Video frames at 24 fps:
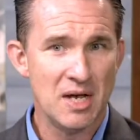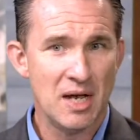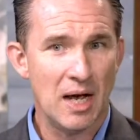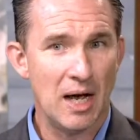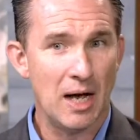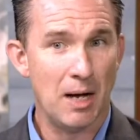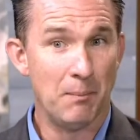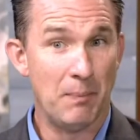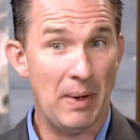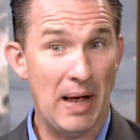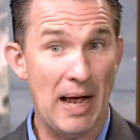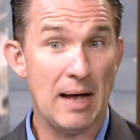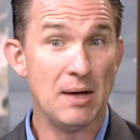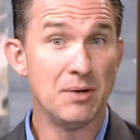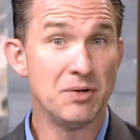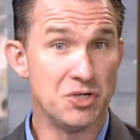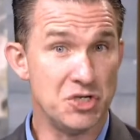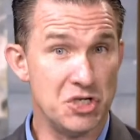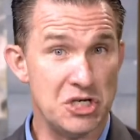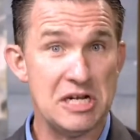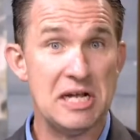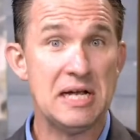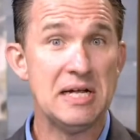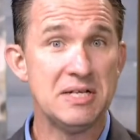about
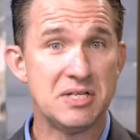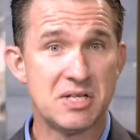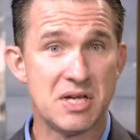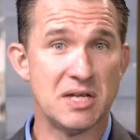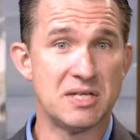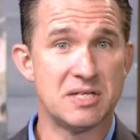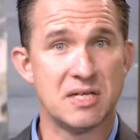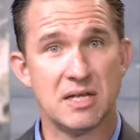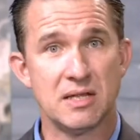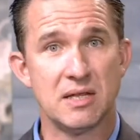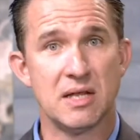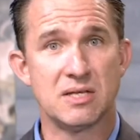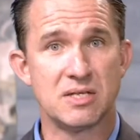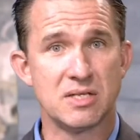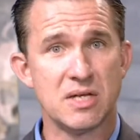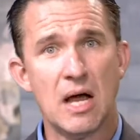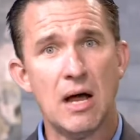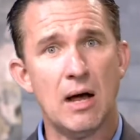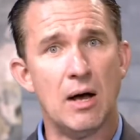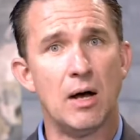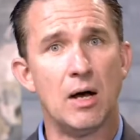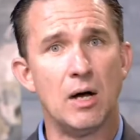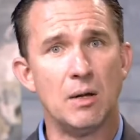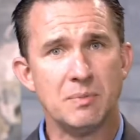Jesus in the
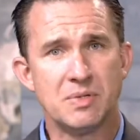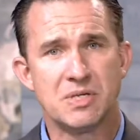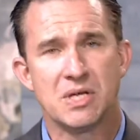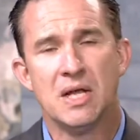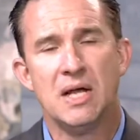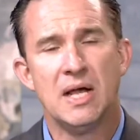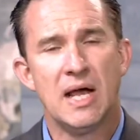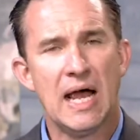Psalms,